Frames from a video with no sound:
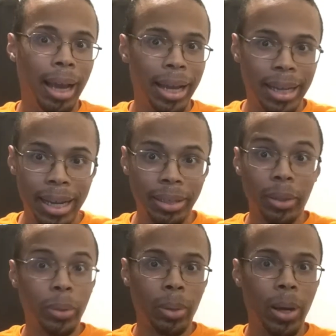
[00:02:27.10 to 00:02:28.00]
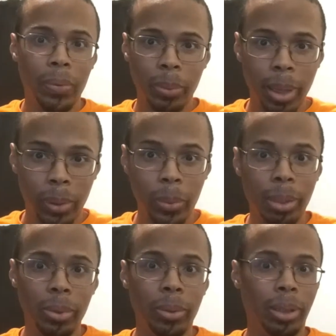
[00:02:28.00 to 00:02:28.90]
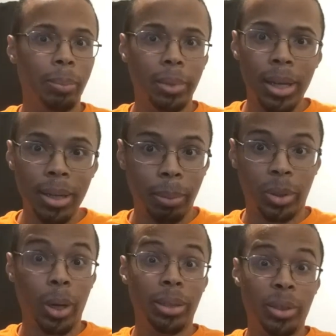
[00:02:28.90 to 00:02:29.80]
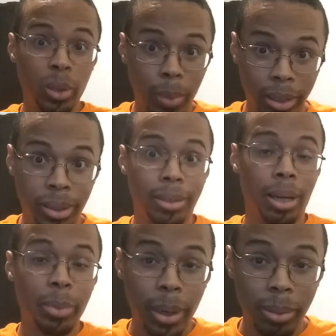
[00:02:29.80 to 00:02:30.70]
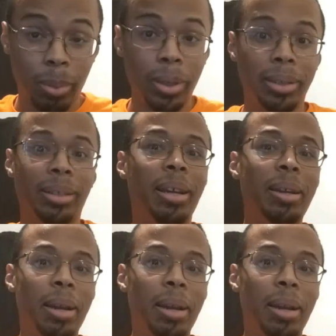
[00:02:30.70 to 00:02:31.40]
I can't get her off no matter what I'm doing. I'm, I'm trying. She's on my chest. I'm trying to breathe.